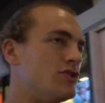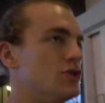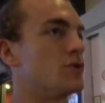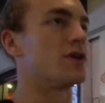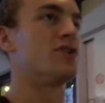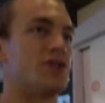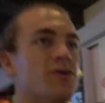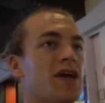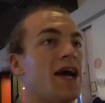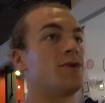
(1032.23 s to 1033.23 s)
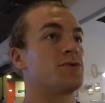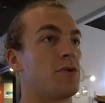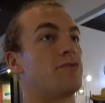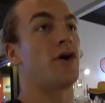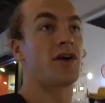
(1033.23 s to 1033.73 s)
you can shoot cows
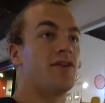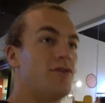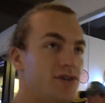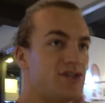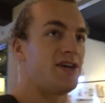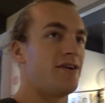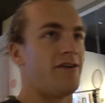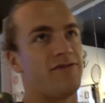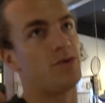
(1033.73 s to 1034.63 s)
with rocket launchers here if